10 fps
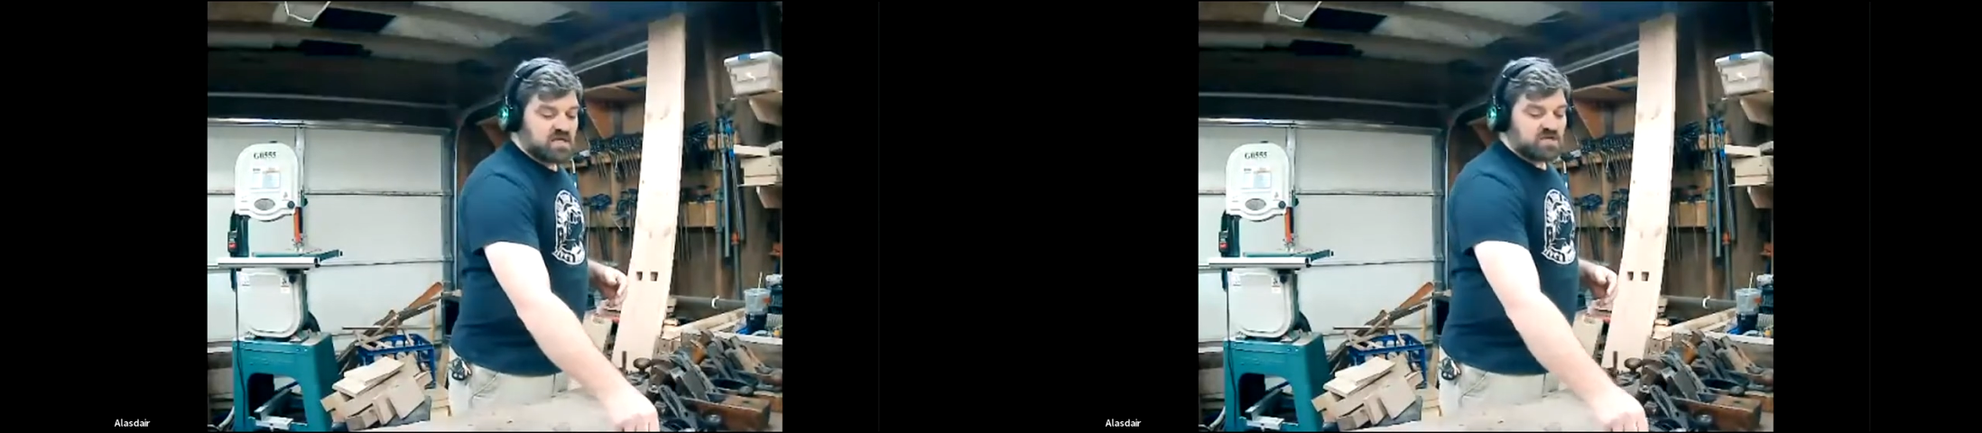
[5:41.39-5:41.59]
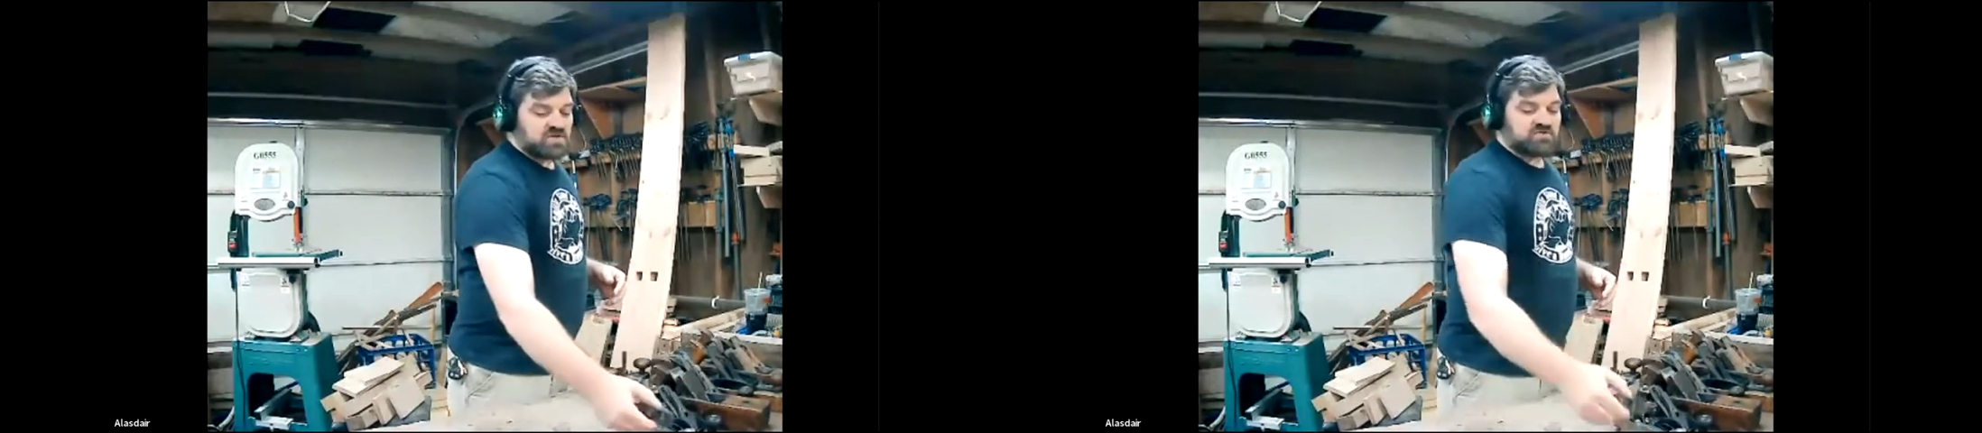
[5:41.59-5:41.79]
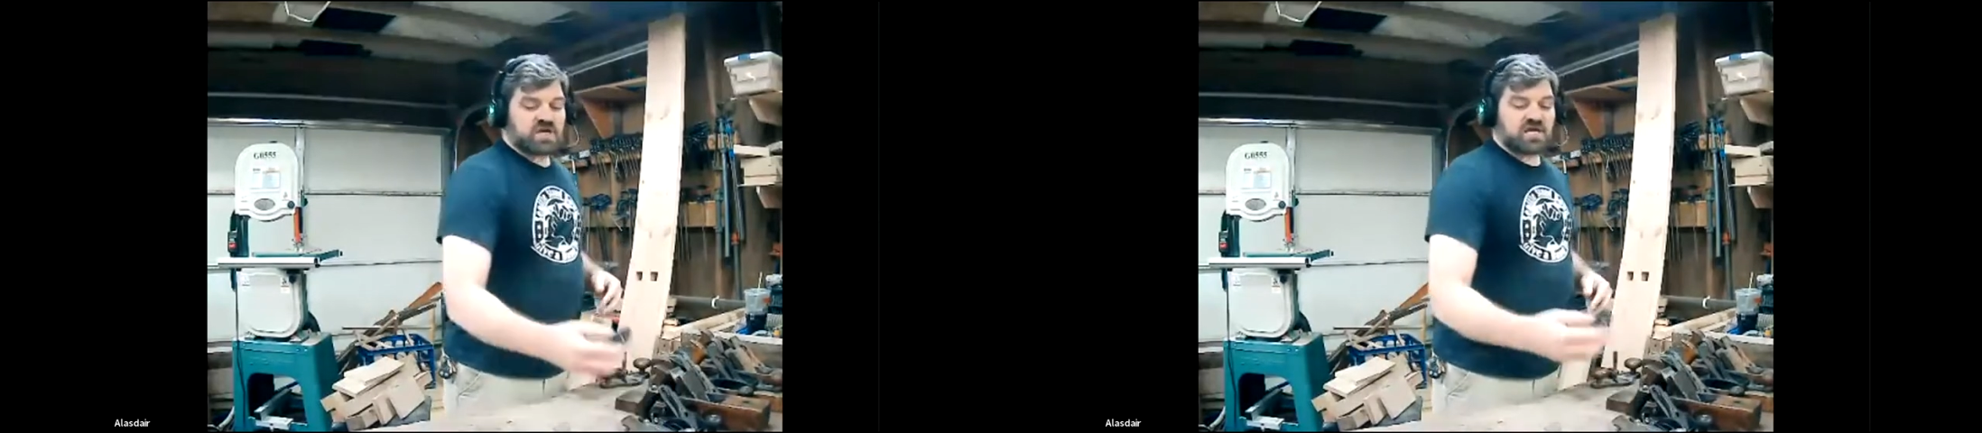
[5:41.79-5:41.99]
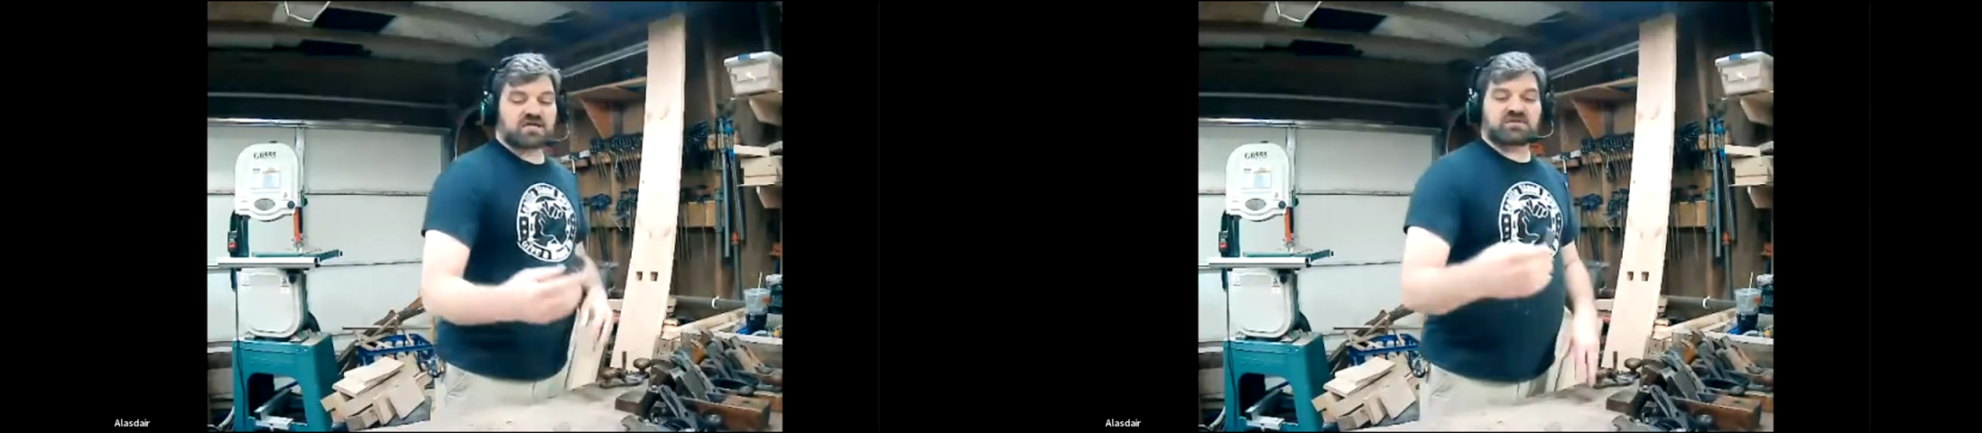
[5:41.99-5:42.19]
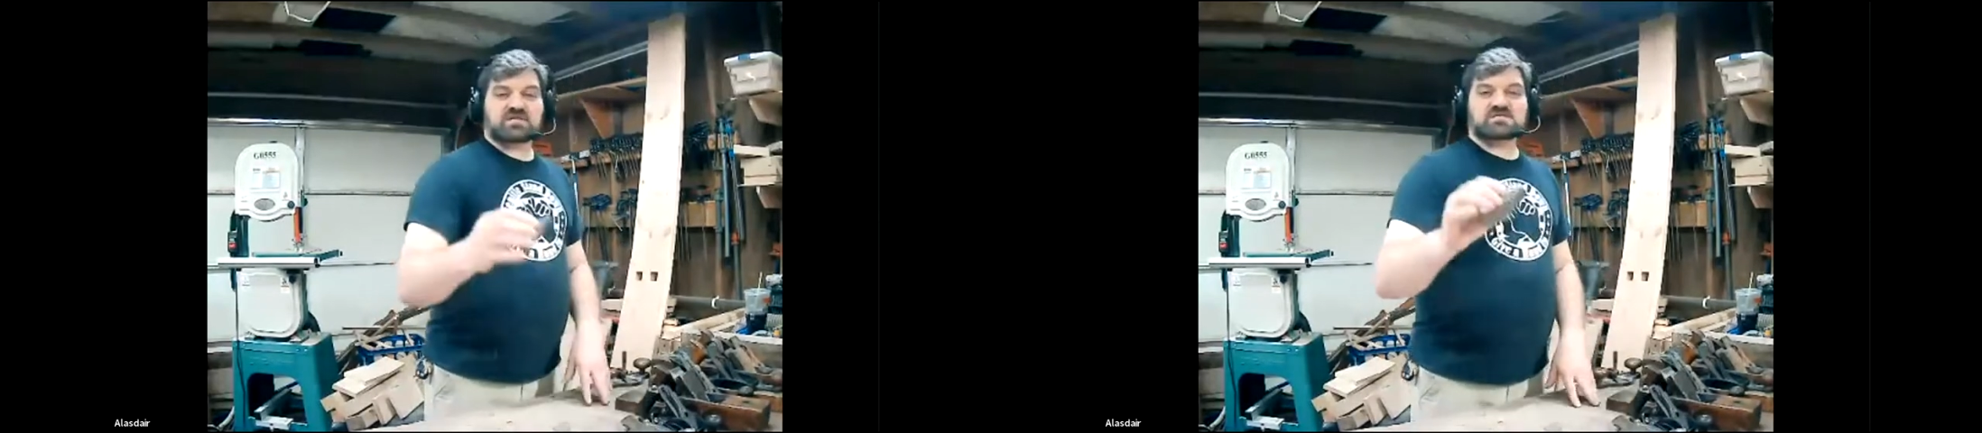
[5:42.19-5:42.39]
You've
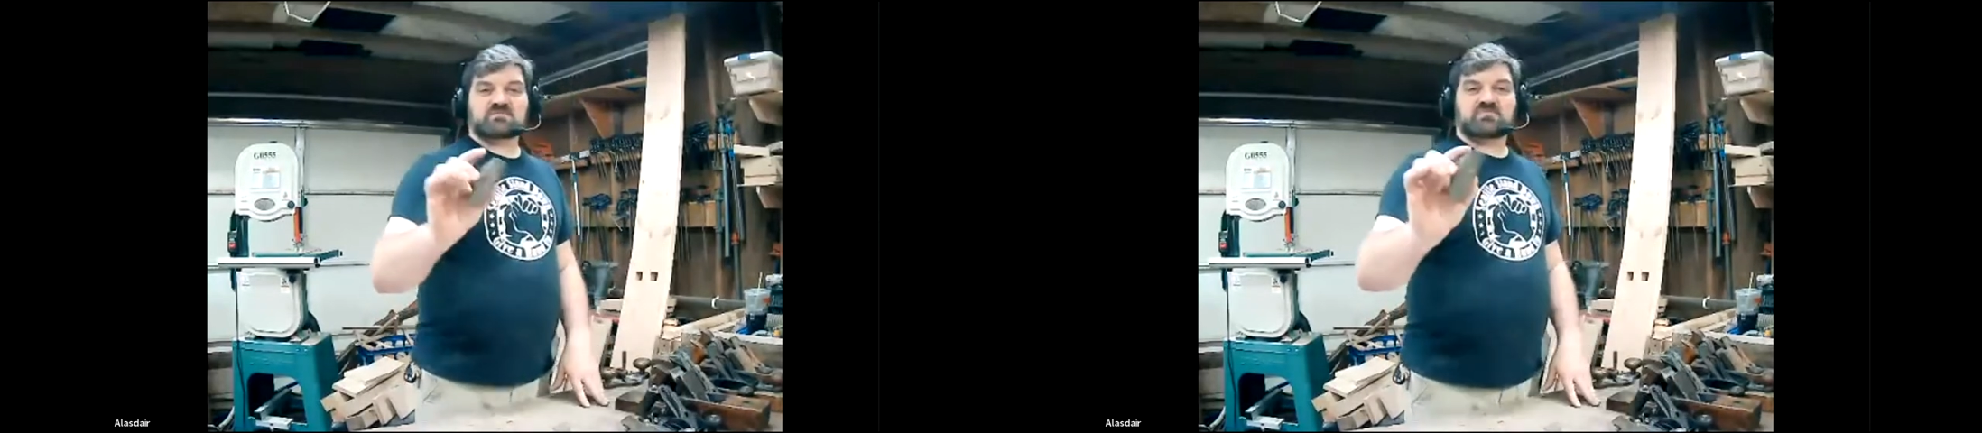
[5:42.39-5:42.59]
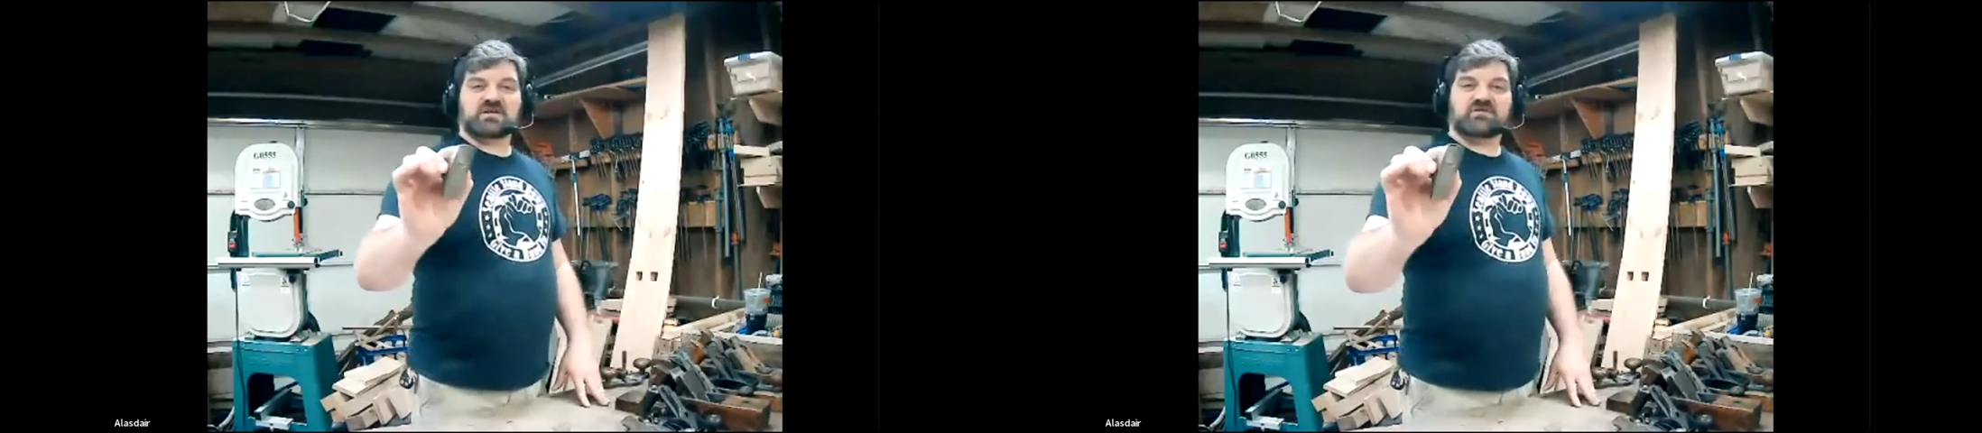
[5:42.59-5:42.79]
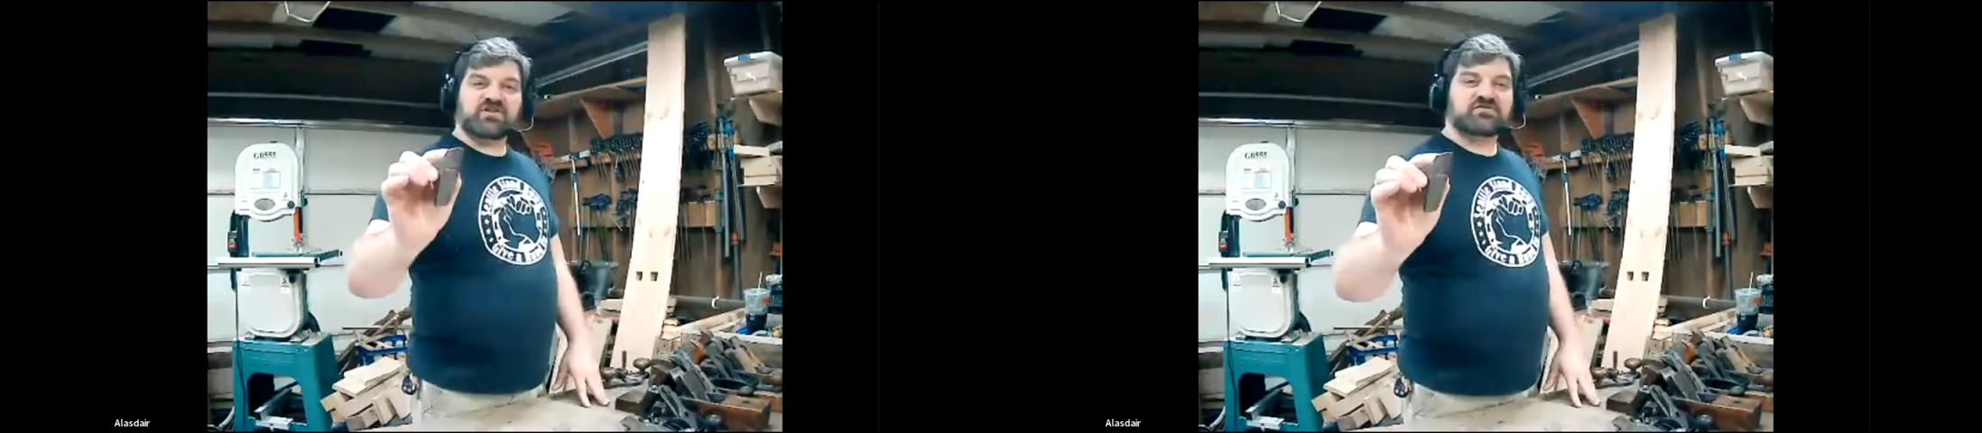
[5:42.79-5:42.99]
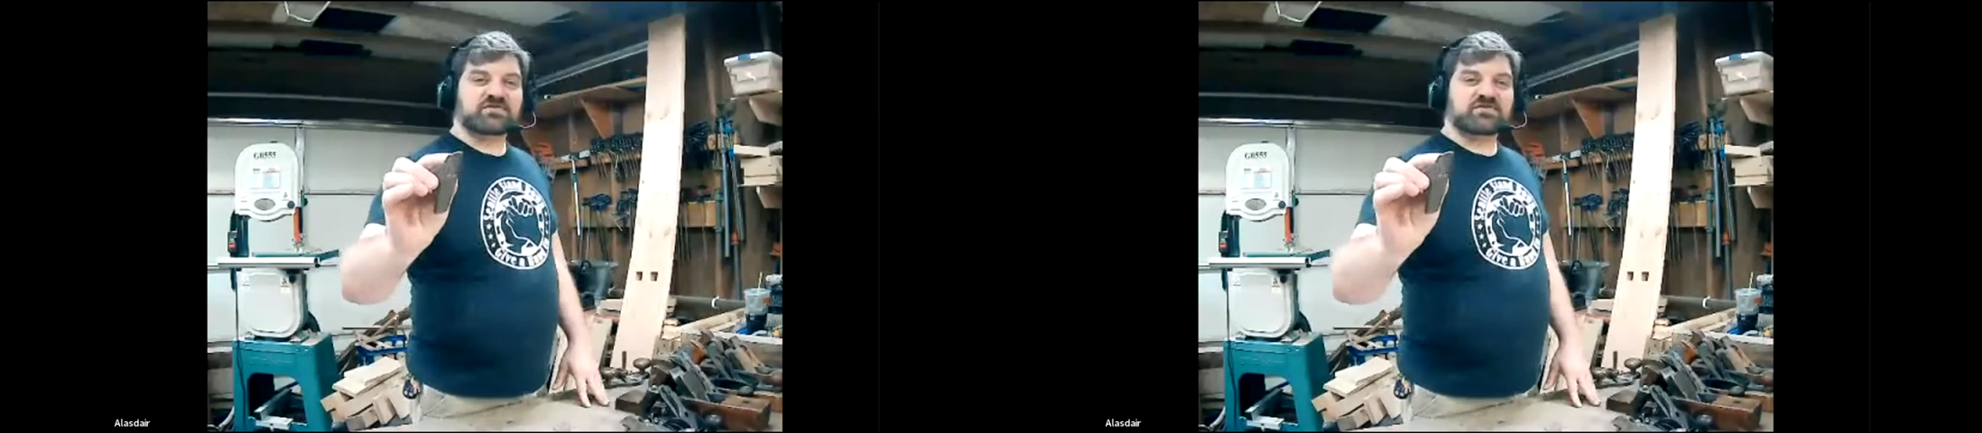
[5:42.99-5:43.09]
got things like my favorite